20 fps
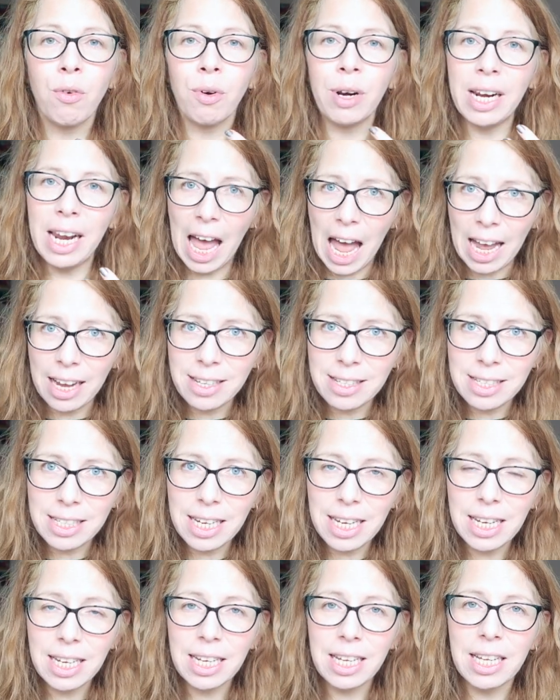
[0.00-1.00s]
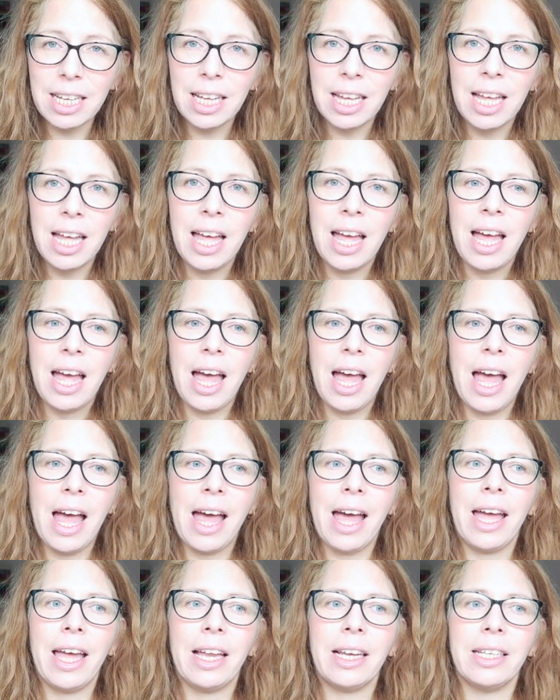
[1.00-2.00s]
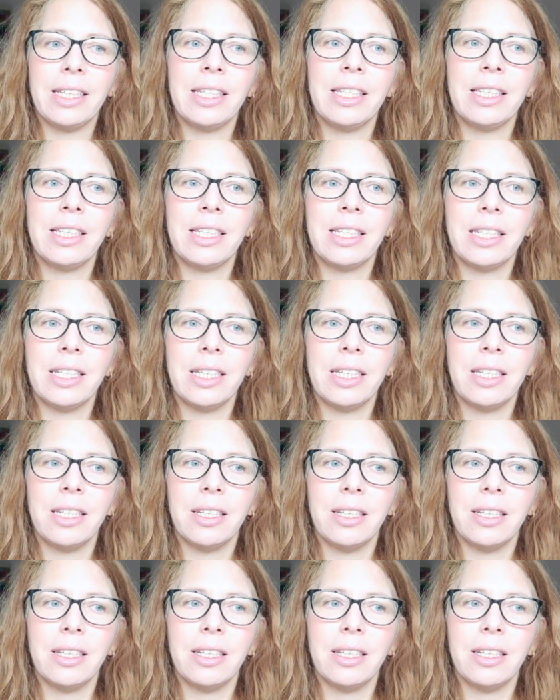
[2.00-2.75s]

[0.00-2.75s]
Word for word: relaxing and